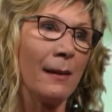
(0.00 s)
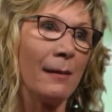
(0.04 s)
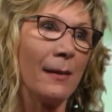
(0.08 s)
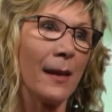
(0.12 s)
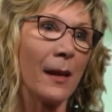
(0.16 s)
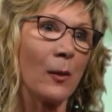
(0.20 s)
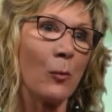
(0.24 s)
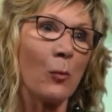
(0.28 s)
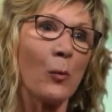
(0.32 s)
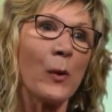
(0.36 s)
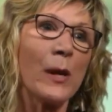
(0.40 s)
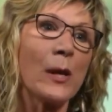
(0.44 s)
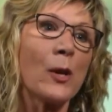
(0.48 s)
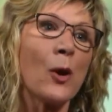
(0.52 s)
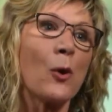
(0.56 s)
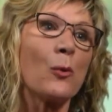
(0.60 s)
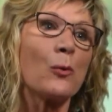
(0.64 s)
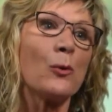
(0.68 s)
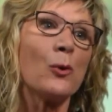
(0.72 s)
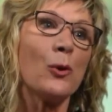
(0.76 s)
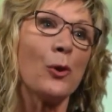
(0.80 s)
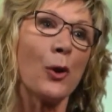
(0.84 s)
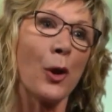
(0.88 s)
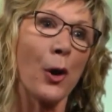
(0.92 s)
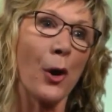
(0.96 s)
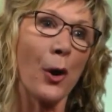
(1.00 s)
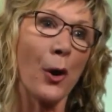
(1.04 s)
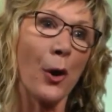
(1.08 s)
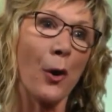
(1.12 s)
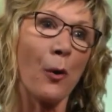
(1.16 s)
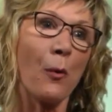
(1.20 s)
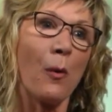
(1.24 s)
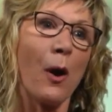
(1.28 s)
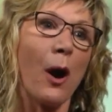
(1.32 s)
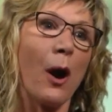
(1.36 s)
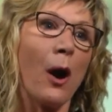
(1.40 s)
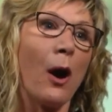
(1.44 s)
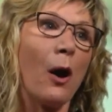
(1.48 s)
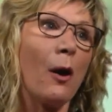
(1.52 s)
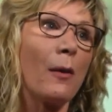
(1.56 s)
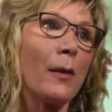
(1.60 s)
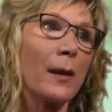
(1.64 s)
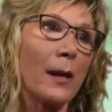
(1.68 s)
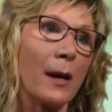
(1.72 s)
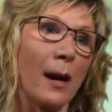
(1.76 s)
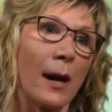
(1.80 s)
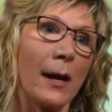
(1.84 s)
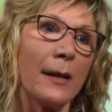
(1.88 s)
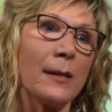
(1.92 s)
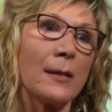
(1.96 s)
that we don't know all
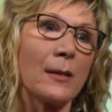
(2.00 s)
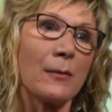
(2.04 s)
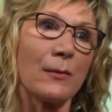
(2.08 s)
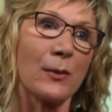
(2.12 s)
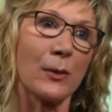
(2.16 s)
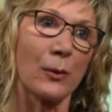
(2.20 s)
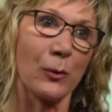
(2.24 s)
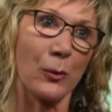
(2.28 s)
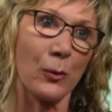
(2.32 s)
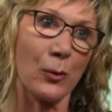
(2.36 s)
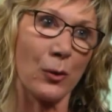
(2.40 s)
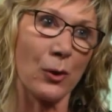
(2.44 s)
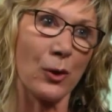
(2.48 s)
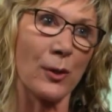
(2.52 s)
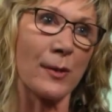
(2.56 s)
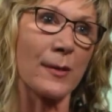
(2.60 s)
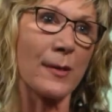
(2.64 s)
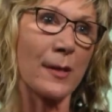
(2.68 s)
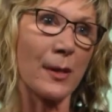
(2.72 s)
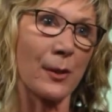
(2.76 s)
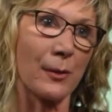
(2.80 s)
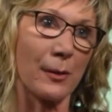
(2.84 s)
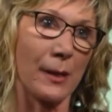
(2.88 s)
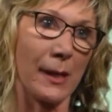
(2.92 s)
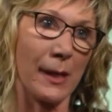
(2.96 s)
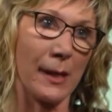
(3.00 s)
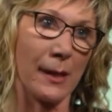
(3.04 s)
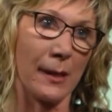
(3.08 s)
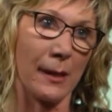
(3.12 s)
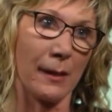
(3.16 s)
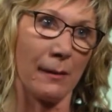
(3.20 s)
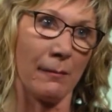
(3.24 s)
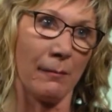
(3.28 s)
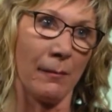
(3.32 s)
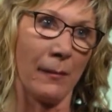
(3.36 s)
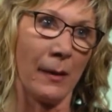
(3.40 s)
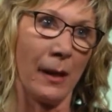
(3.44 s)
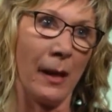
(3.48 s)
the kinds of solutions that are needed.